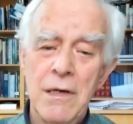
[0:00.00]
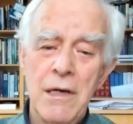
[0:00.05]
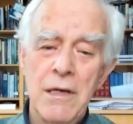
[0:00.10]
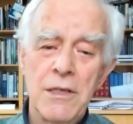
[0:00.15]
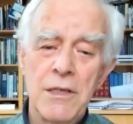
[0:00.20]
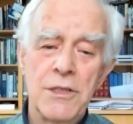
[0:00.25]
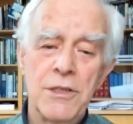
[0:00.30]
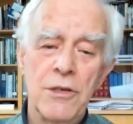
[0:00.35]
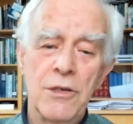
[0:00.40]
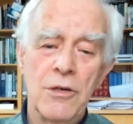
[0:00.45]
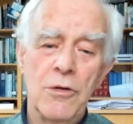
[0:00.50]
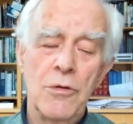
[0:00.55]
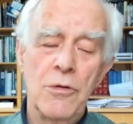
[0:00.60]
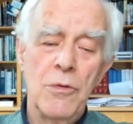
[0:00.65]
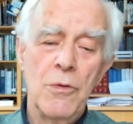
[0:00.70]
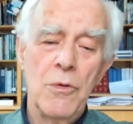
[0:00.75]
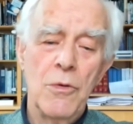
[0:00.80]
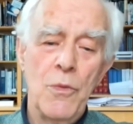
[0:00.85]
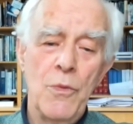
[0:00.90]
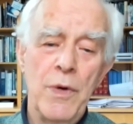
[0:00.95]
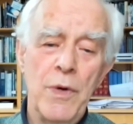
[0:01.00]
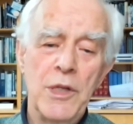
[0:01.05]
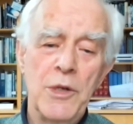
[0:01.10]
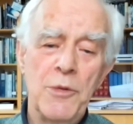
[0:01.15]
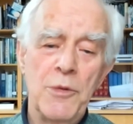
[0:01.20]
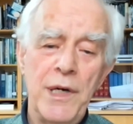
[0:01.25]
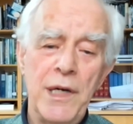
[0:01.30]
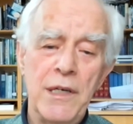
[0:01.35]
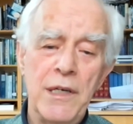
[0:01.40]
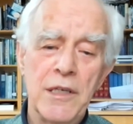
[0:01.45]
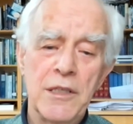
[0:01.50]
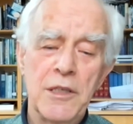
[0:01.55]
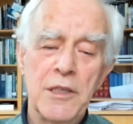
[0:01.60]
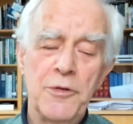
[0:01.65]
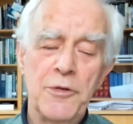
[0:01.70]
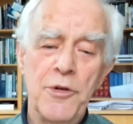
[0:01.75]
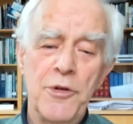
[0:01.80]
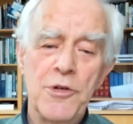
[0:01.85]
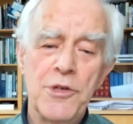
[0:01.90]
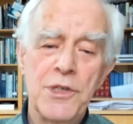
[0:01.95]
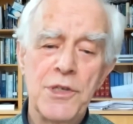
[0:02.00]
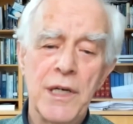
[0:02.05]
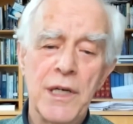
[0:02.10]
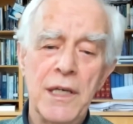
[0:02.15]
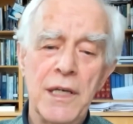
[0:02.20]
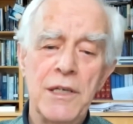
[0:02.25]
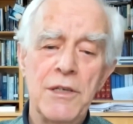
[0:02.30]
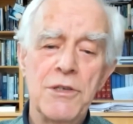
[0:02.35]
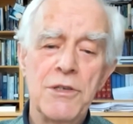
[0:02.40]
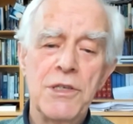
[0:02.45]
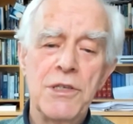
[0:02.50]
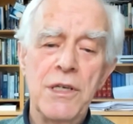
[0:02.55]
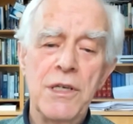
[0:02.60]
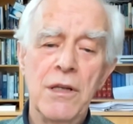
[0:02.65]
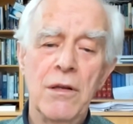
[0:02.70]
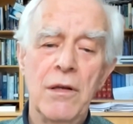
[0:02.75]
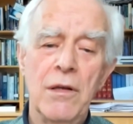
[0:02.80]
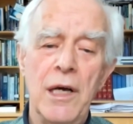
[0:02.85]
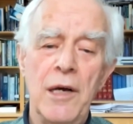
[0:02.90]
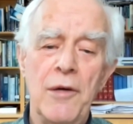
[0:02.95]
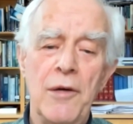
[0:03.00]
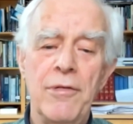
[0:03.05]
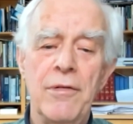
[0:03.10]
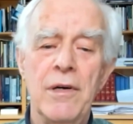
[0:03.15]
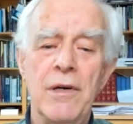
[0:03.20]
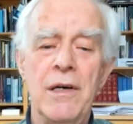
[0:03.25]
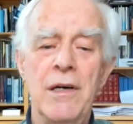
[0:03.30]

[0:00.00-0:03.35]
So when the brain doesn't function, and you still have